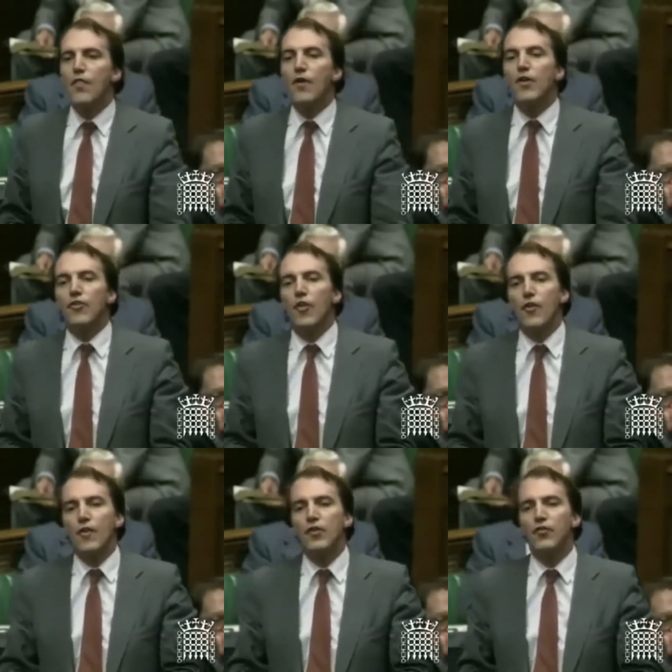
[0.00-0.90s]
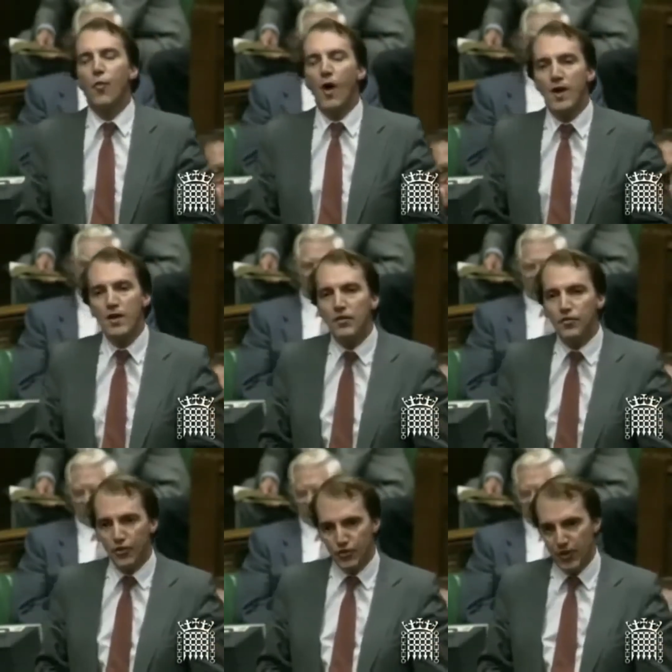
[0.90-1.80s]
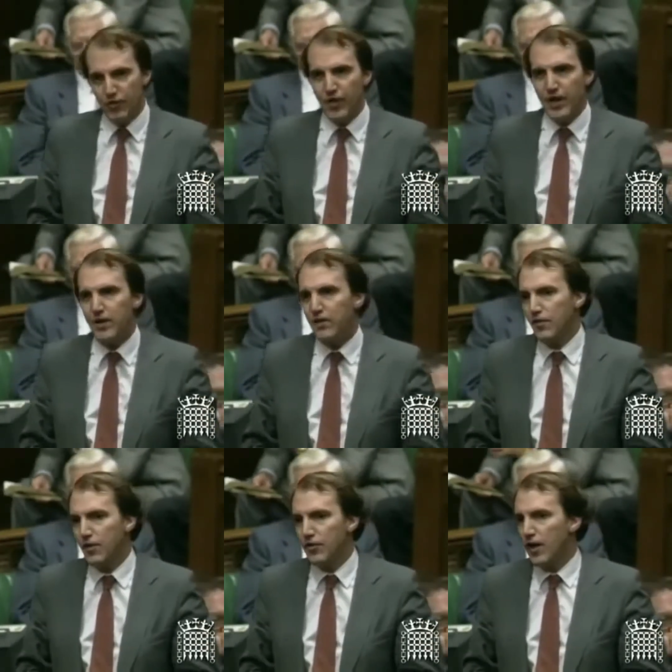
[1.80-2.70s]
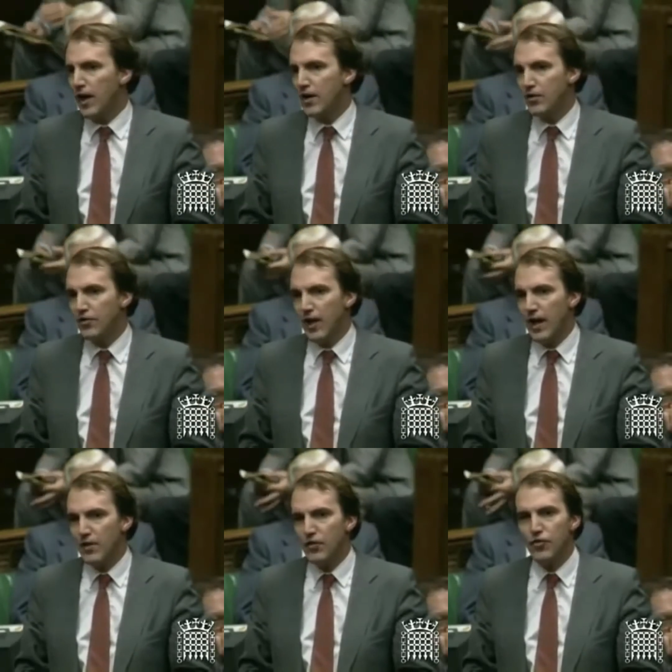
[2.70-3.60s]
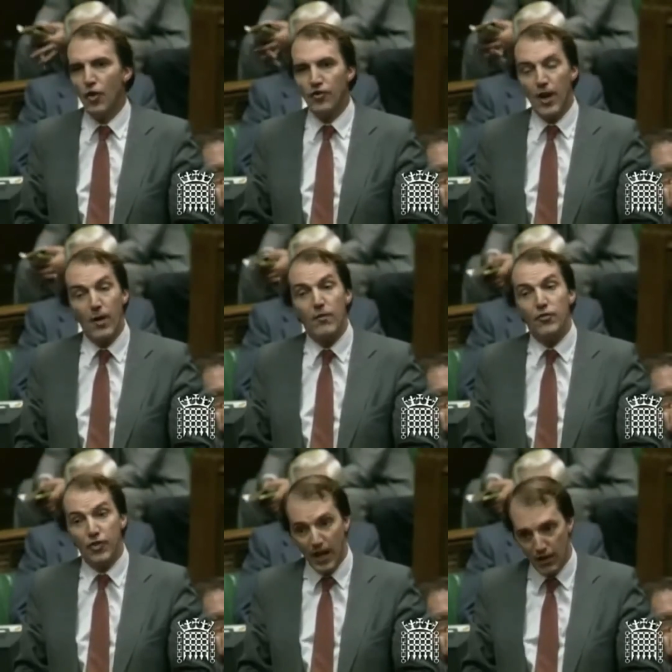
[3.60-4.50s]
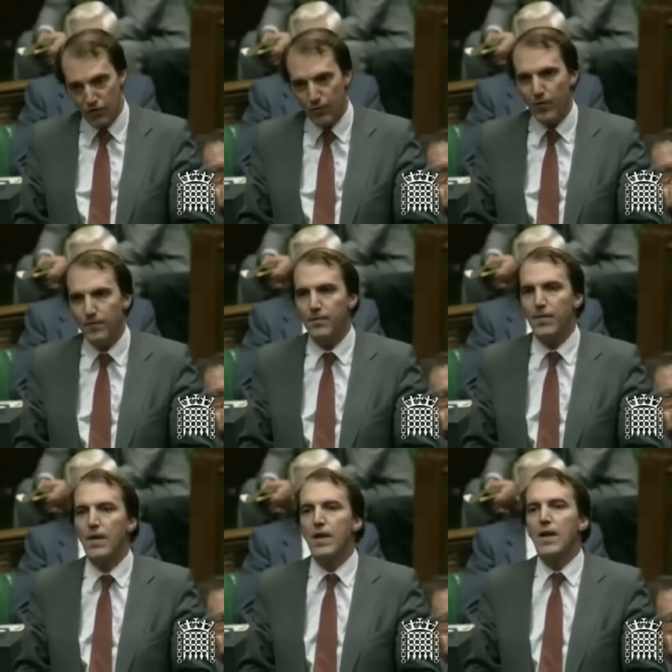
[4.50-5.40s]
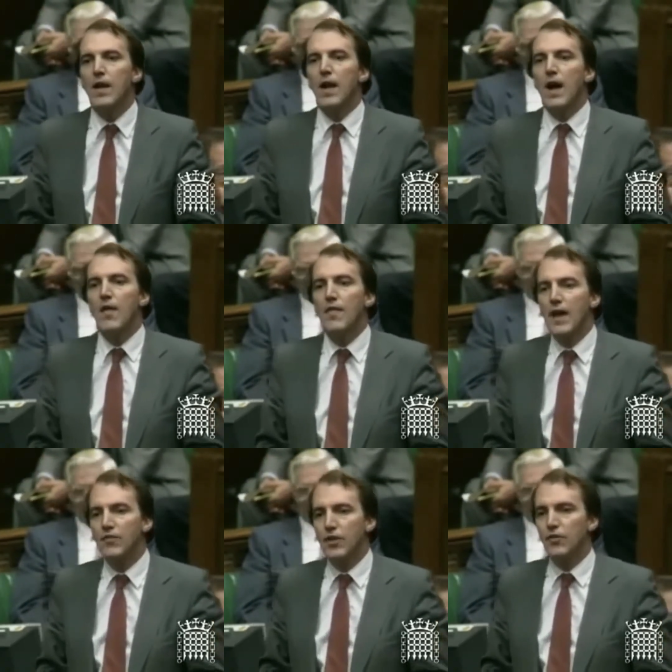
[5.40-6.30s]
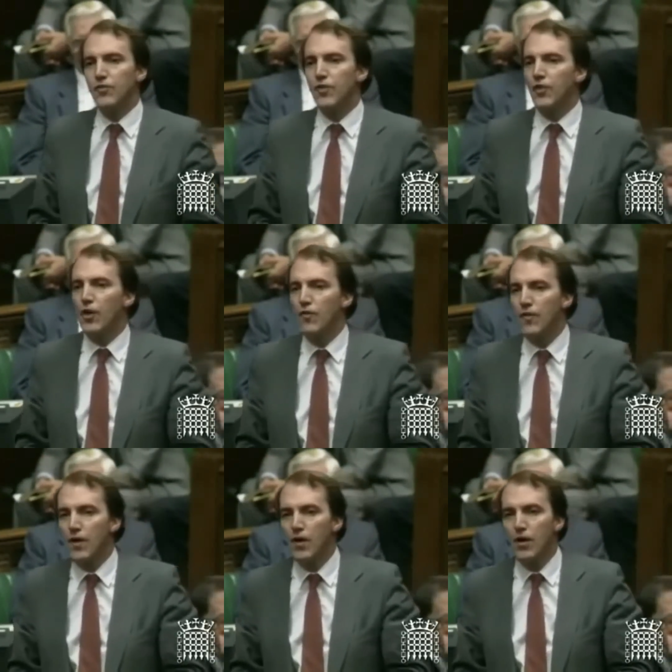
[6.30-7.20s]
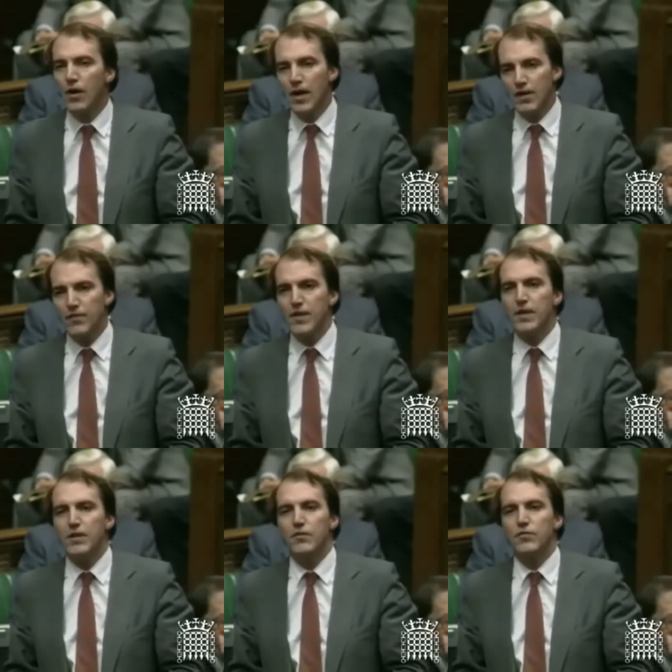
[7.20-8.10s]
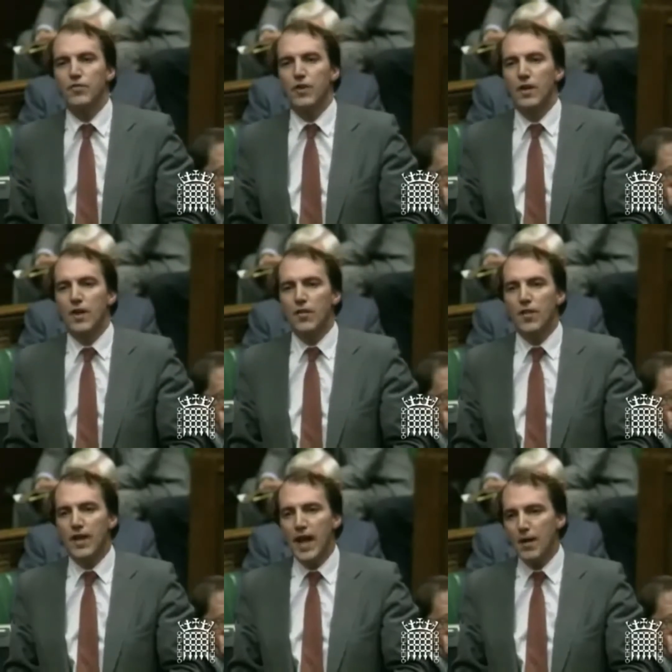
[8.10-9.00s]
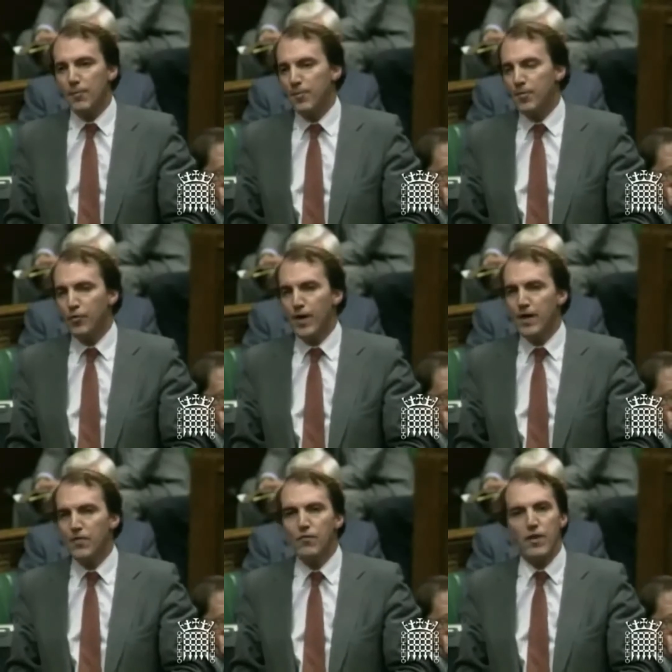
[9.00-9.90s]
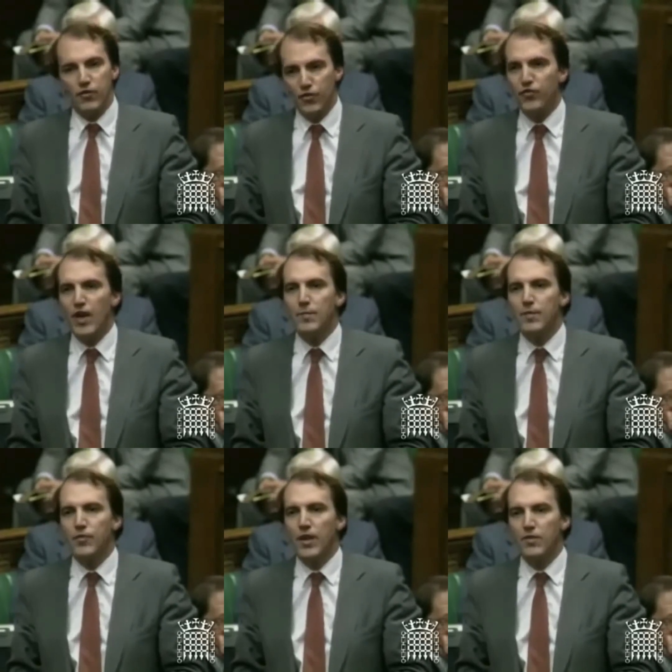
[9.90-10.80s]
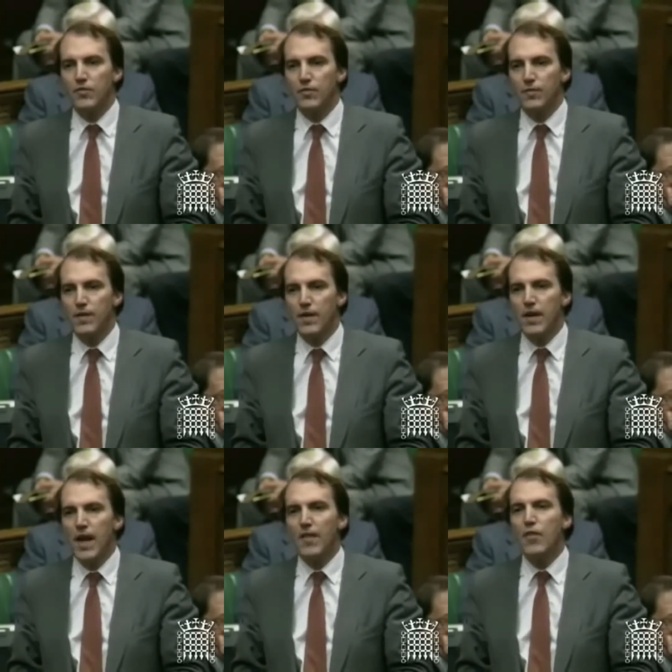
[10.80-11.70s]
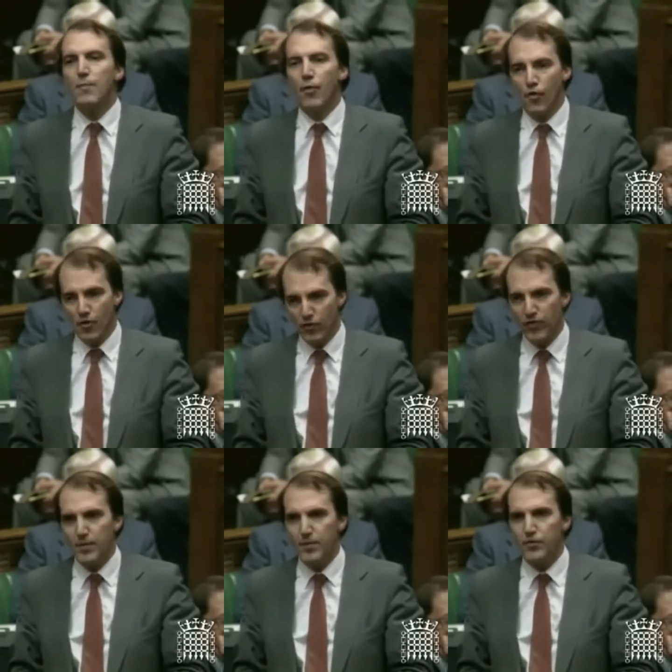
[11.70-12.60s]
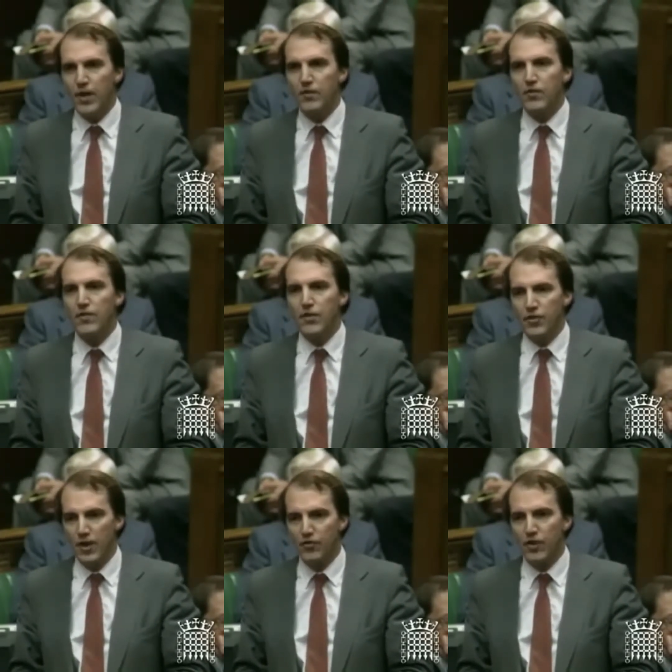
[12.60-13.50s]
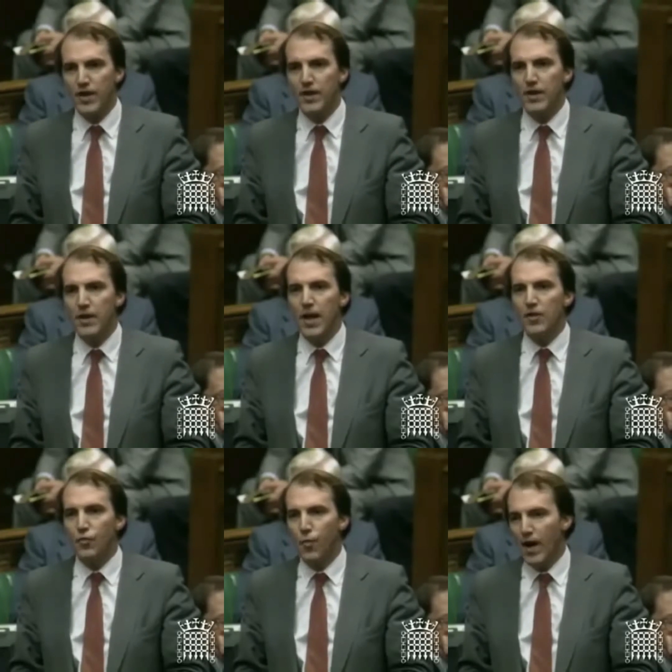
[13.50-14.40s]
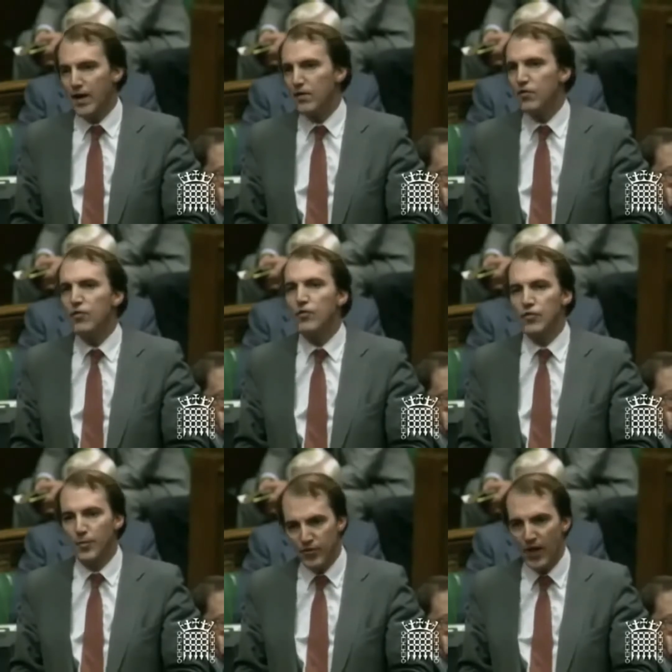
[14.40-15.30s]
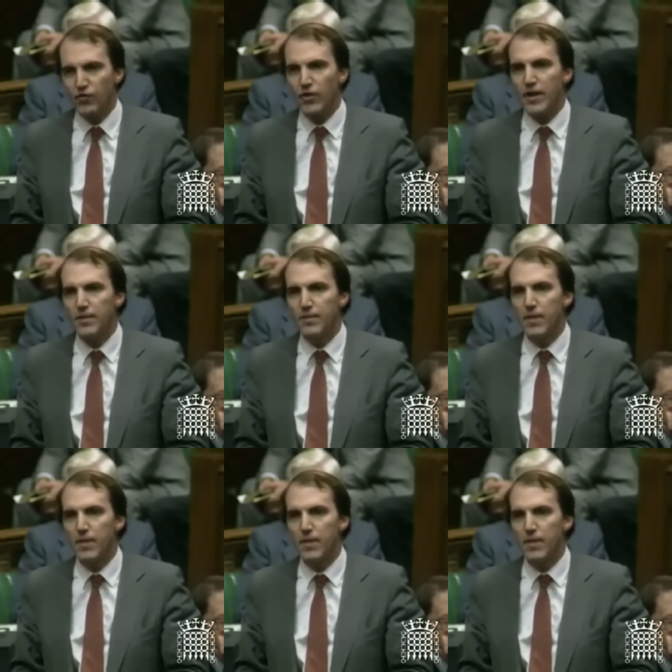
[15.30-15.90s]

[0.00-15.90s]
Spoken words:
There is one statistic that I understand is not, however, challengeable, and that is that over her 11 years, the gap between the richest 10% and the poorest 10% in this country has widened substantially.